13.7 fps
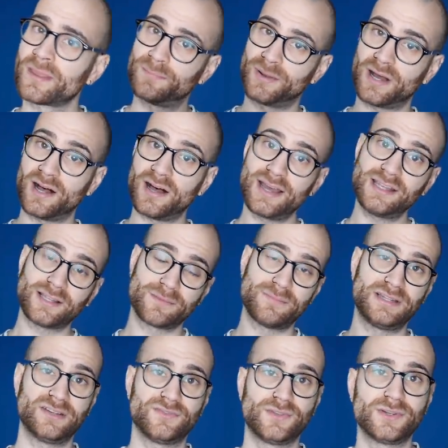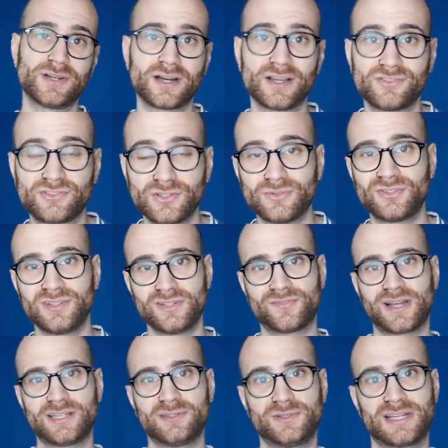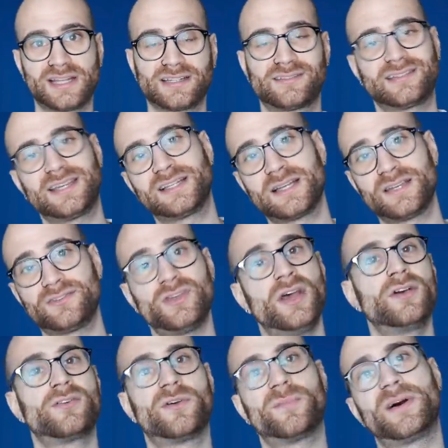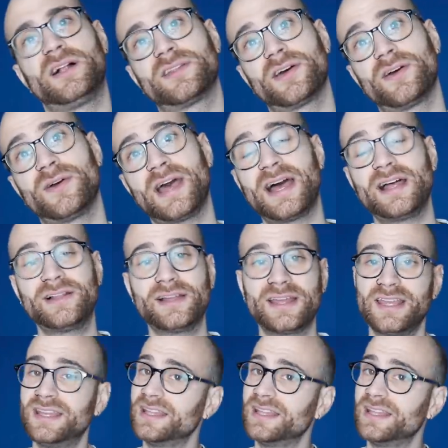But I, like many of you guys, do see the value in Alex Telles, Grimaldo, hell,